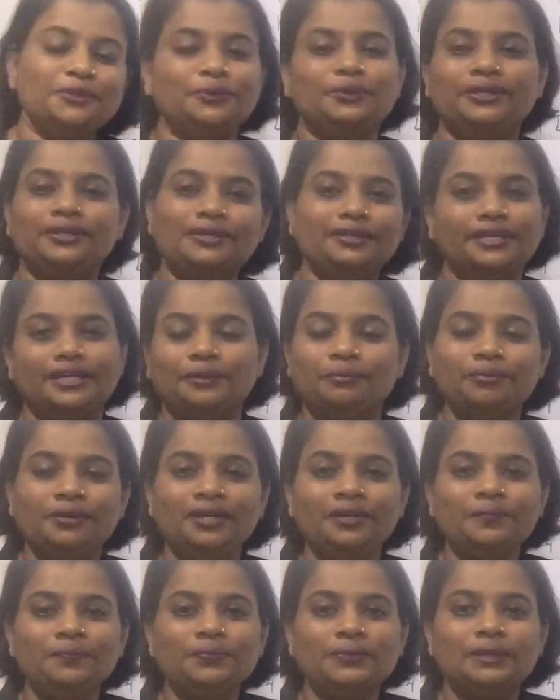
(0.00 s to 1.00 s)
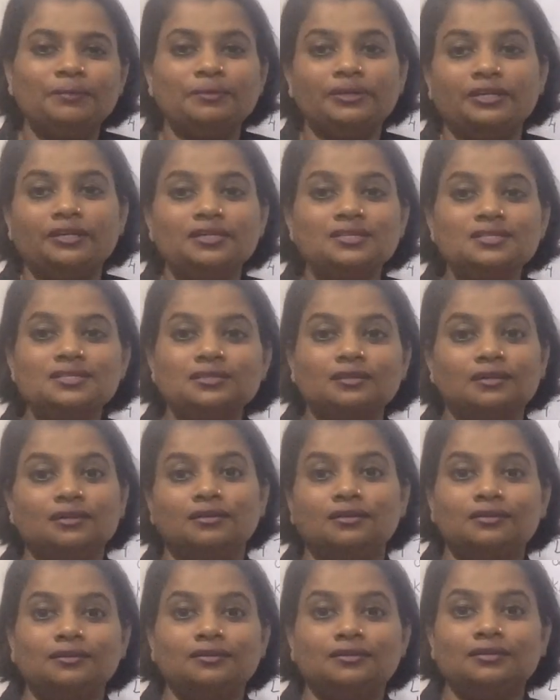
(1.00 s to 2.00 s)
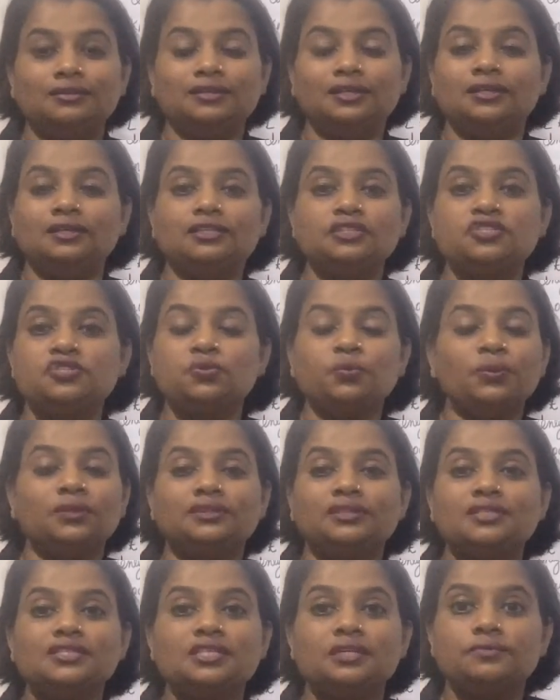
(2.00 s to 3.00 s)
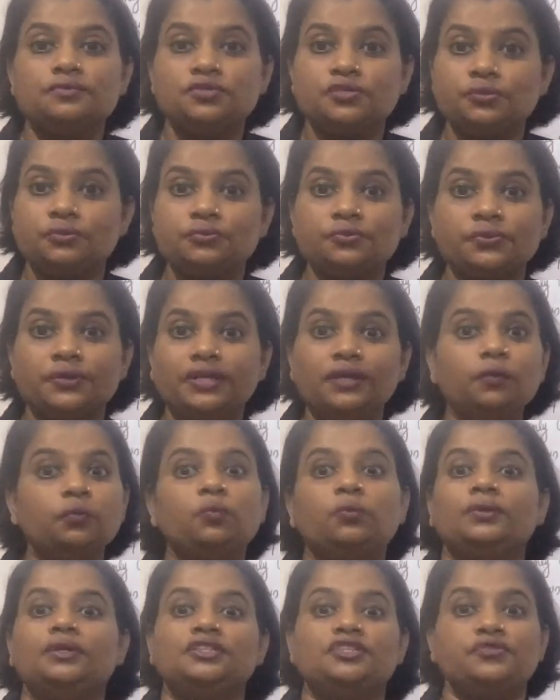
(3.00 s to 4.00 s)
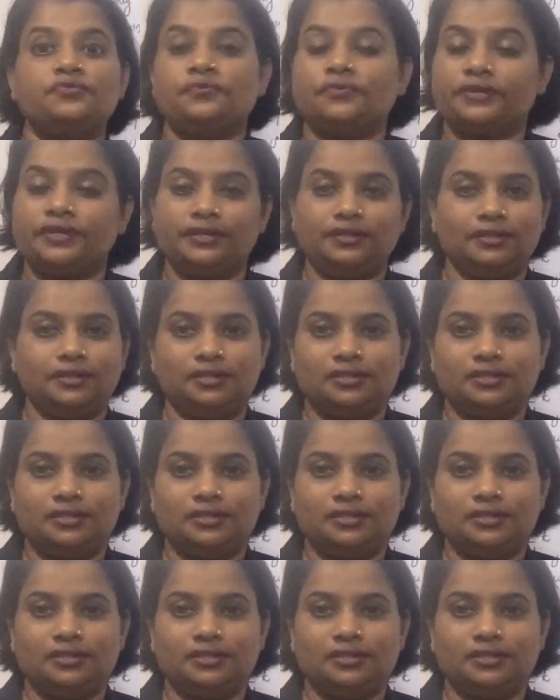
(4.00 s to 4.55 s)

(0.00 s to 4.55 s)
You get me? Because there is no other substitutory words for